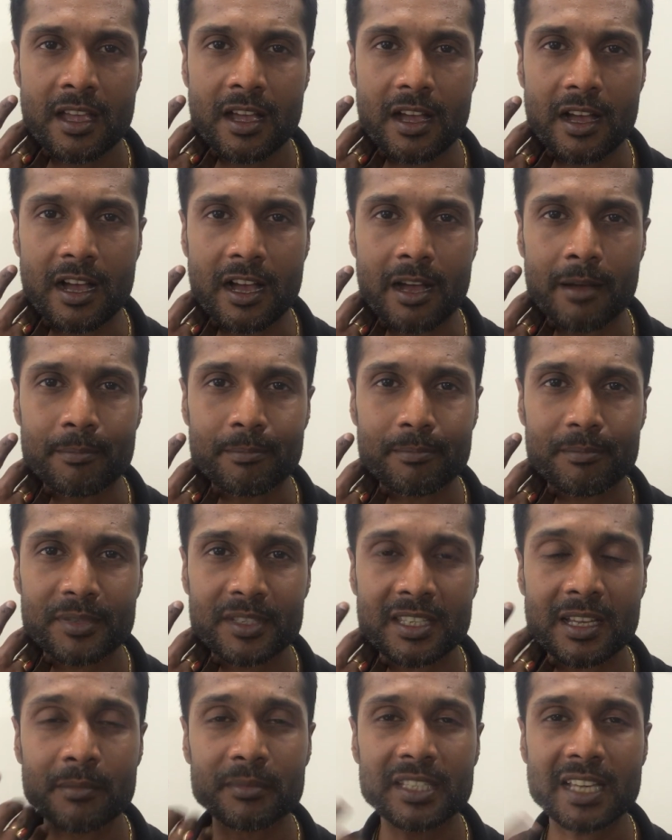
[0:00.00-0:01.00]
Um,
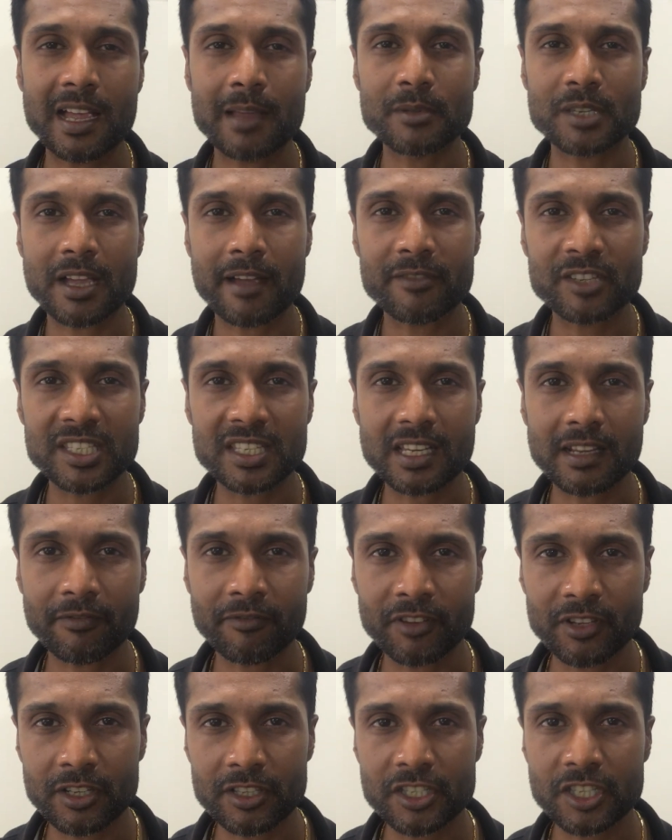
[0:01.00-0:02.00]
sometimes obviously it
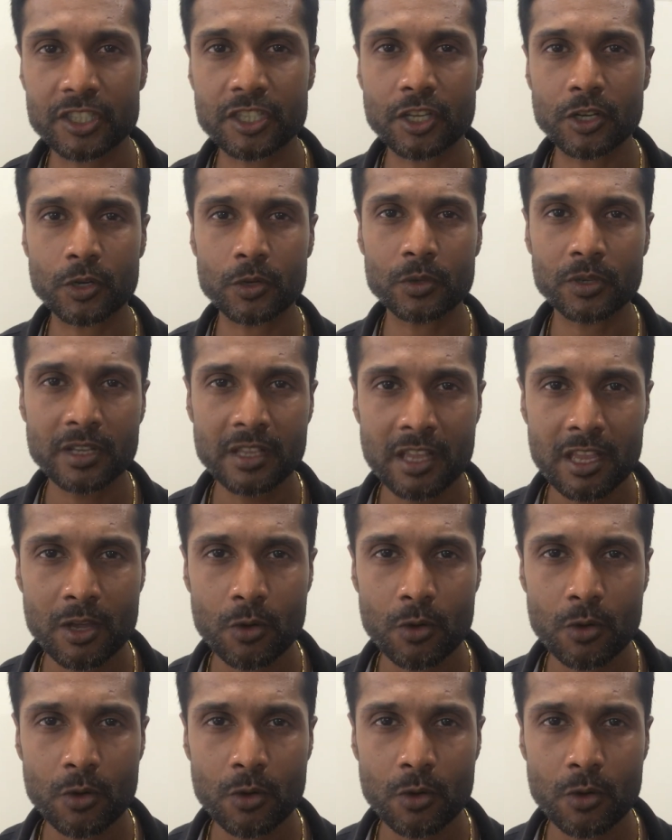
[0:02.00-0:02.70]
feels as though